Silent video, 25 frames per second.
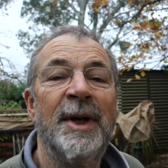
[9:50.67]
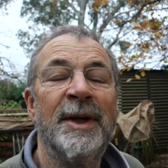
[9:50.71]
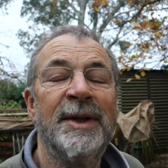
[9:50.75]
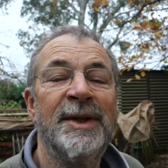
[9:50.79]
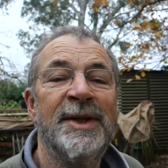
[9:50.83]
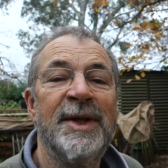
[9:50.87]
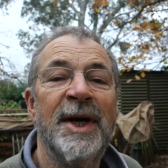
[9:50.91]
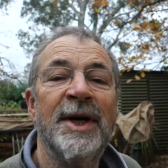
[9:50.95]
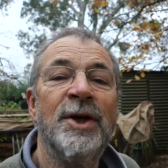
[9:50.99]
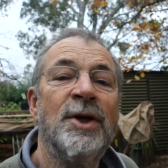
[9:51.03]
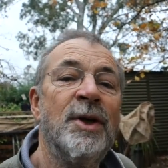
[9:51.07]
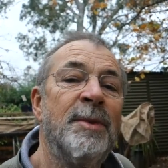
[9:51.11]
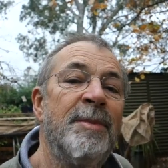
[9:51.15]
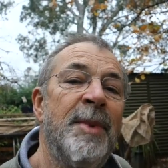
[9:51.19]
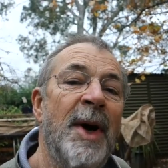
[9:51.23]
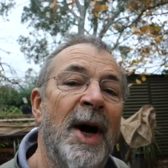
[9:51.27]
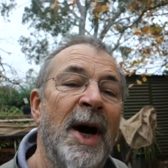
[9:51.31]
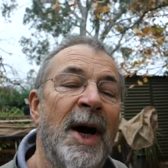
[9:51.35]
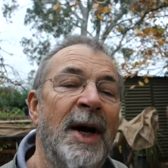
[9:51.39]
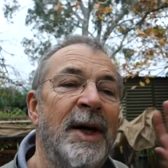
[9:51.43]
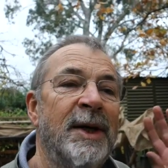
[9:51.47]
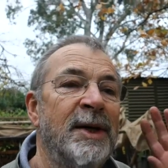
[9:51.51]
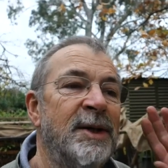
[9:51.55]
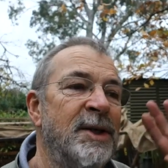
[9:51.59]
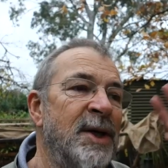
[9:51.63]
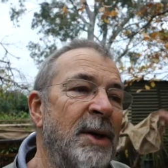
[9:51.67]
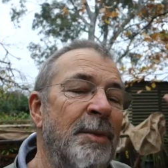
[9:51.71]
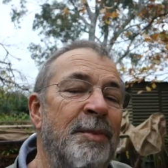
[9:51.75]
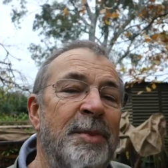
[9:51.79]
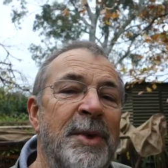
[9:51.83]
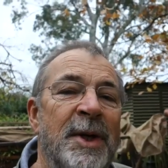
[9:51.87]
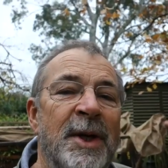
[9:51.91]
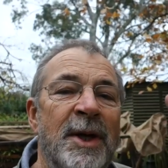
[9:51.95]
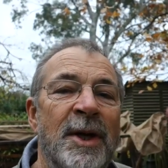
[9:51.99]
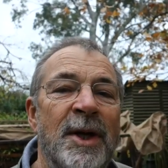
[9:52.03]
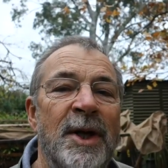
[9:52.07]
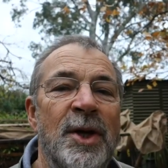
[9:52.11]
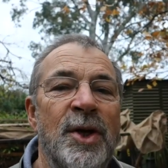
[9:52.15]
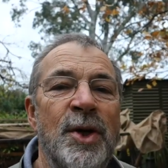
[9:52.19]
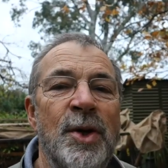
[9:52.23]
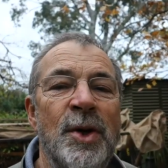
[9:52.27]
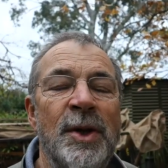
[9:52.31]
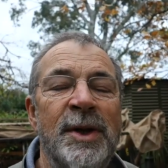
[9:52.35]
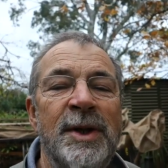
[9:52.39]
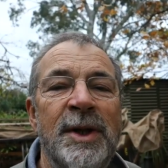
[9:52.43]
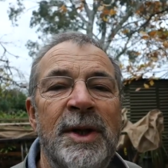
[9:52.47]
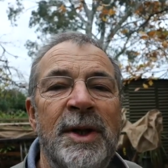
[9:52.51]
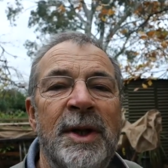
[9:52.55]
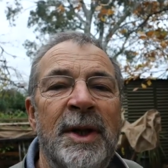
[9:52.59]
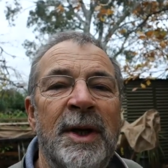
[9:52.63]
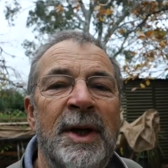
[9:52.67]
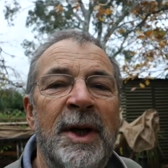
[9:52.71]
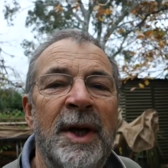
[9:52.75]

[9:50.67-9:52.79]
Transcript: and said goodbye jumped in the ute